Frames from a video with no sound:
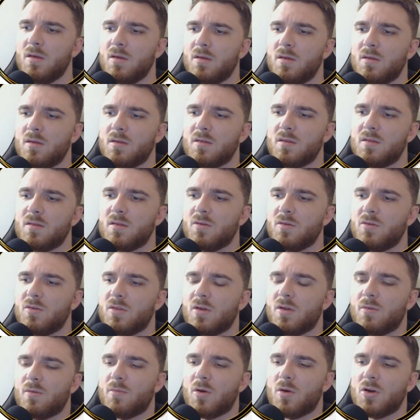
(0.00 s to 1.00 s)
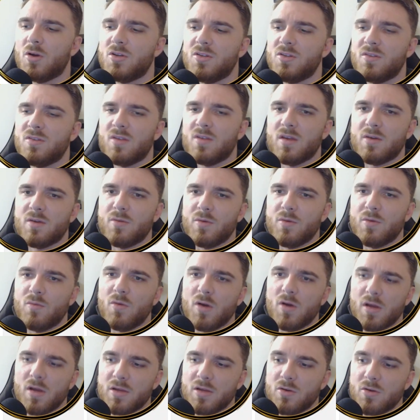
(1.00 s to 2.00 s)
Still with our margins like we
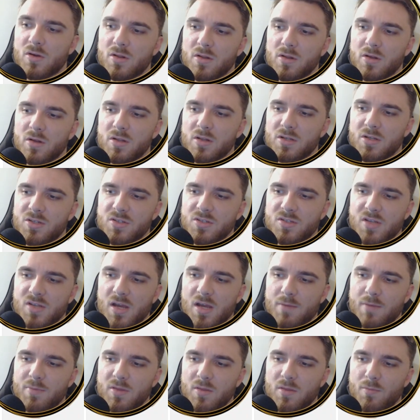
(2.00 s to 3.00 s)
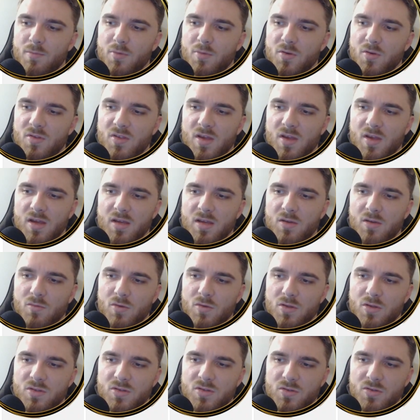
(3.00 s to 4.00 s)
want. You could literally just type in the percent you
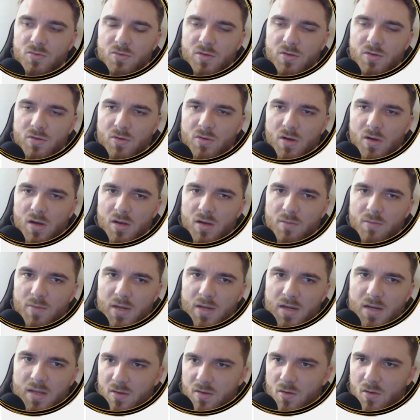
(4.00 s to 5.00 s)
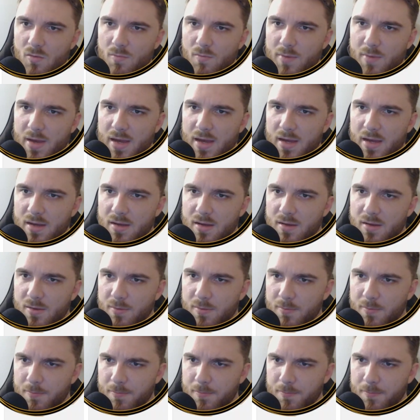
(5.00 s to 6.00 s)
want to, and it'll automate it. Go back.
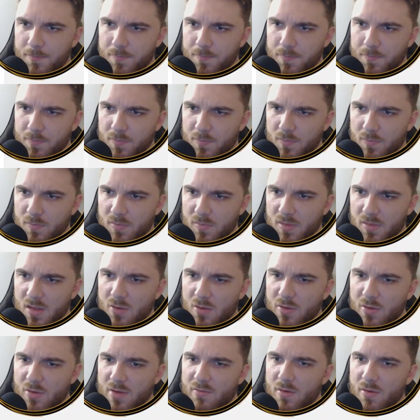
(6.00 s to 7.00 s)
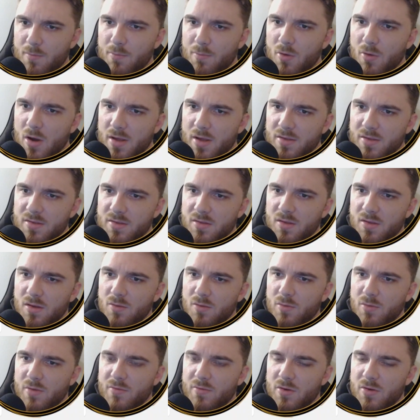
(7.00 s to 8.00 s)
Now we have our price
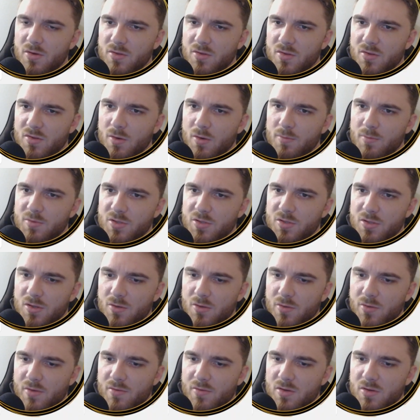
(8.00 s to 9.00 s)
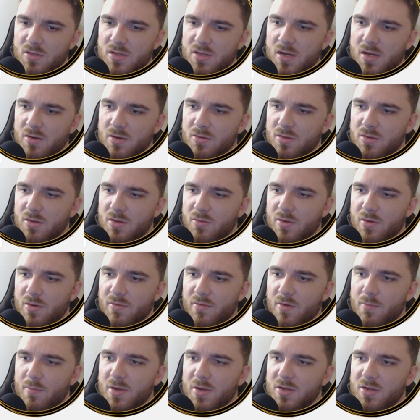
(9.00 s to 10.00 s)
done. We have our description done. We have our title done. We have
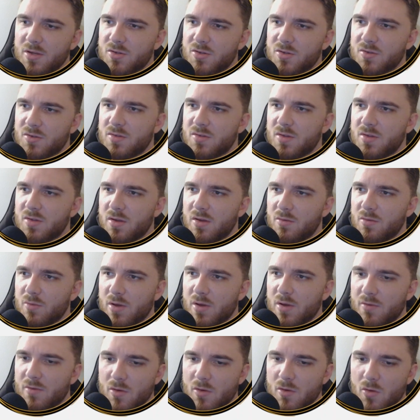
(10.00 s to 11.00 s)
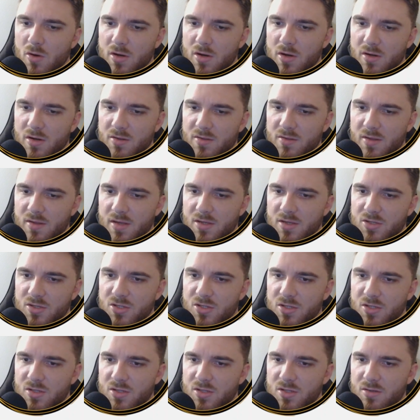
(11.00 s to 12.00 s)
our pictures done. We have our
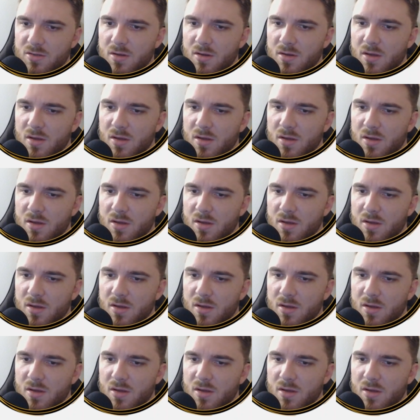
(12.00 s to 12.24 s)
organization,